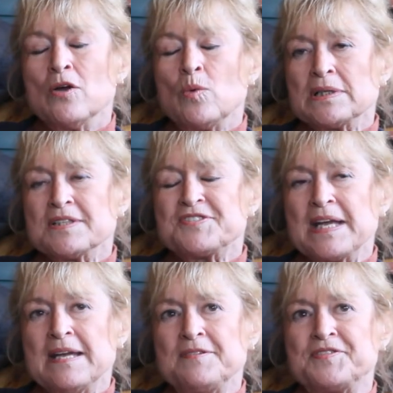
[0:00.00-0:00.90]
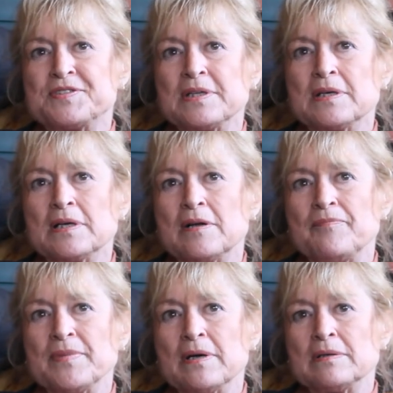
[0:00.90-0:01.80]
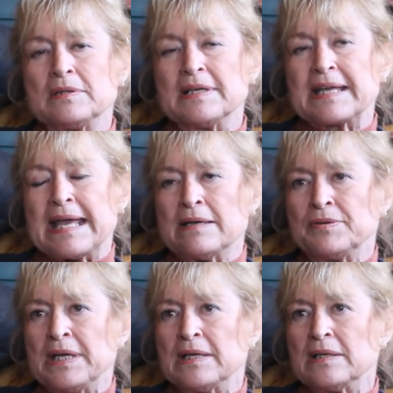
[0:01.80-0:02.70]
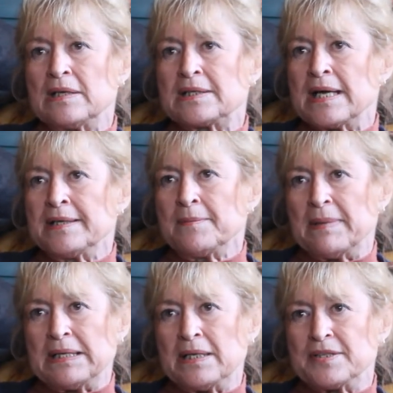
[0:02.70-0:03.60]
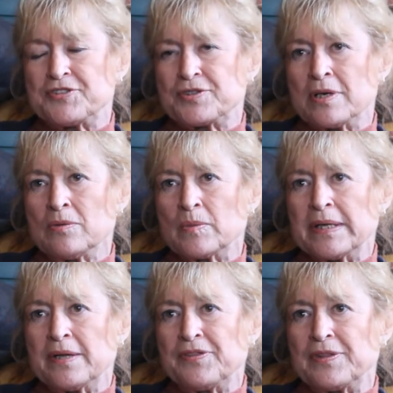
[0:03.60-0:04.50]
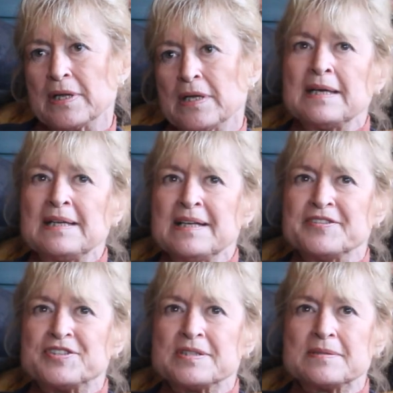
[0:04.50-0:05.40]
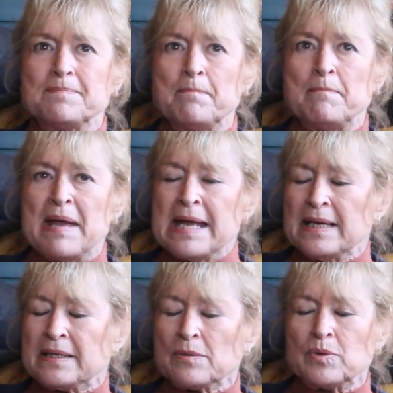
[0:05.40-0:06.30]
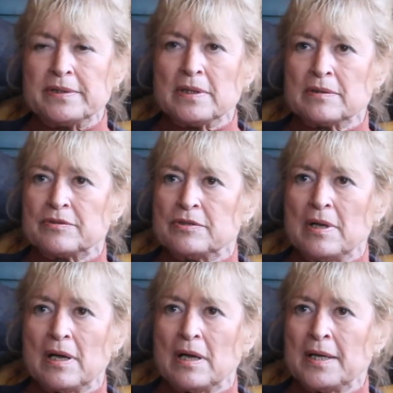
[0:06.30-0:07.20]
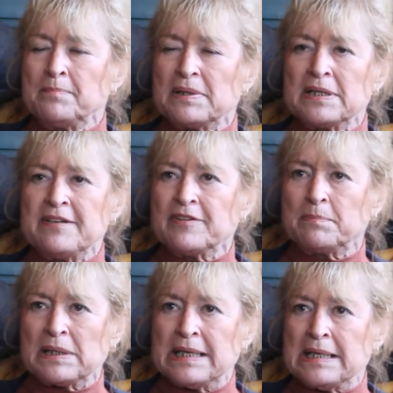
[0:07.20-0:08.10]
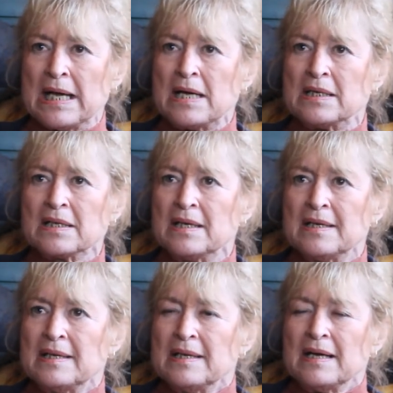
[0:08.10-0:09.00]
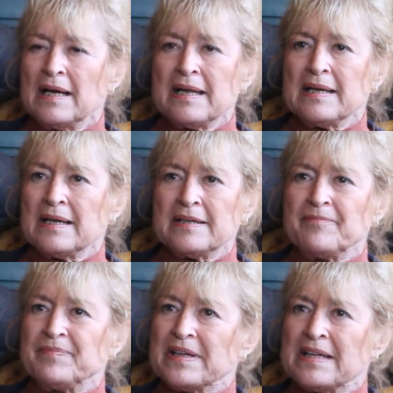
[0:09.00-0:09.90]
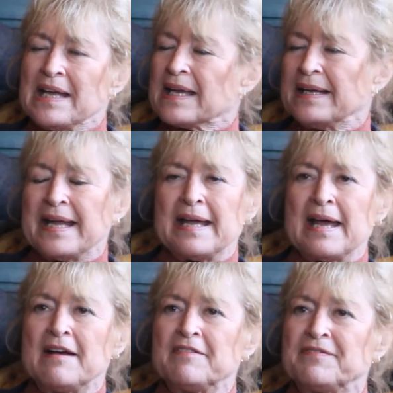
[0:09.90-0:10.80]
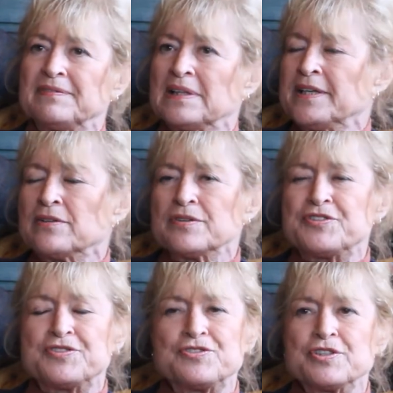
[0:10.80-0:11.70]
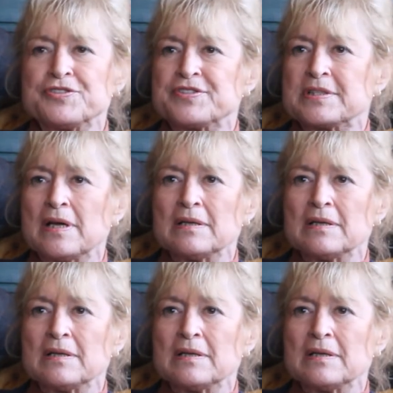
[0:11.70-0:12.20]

Well, it saves the county a ton of money to start with. Kitties mate when they're unbelievably young, and they can have litters just